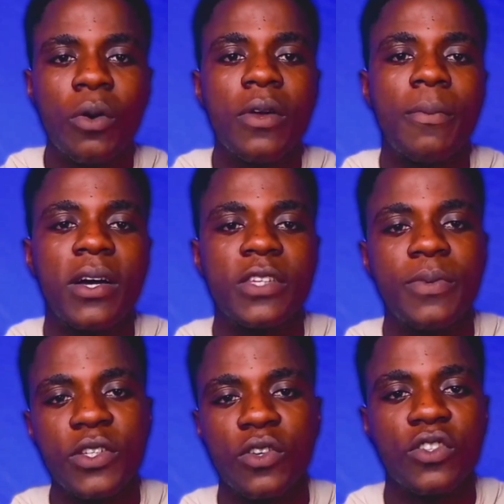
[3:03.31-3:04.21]
to worry about
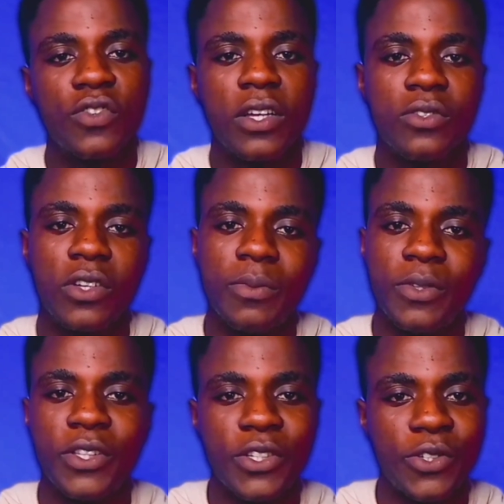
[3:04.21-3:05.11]
space constraint or
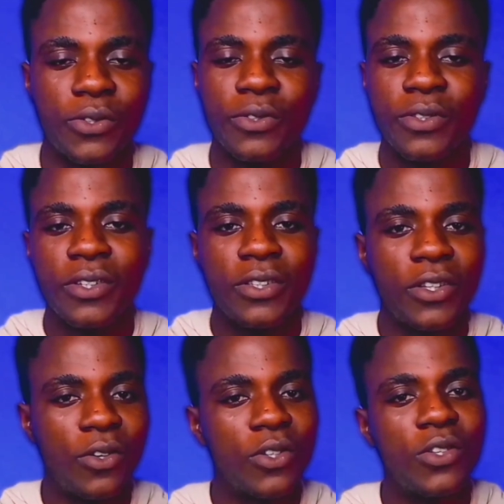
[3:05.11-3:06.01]
limitation.
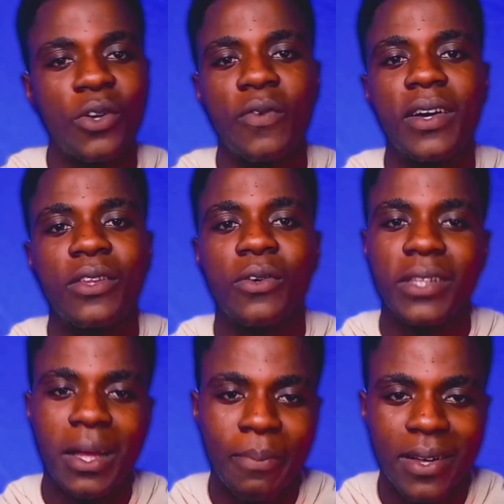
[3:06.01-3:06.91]
You got it covered
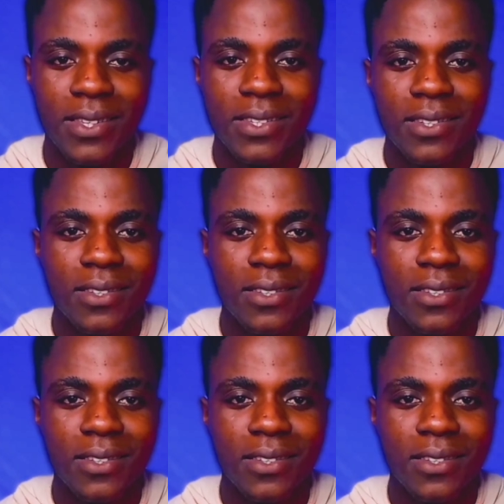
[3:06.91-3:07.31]
on that part.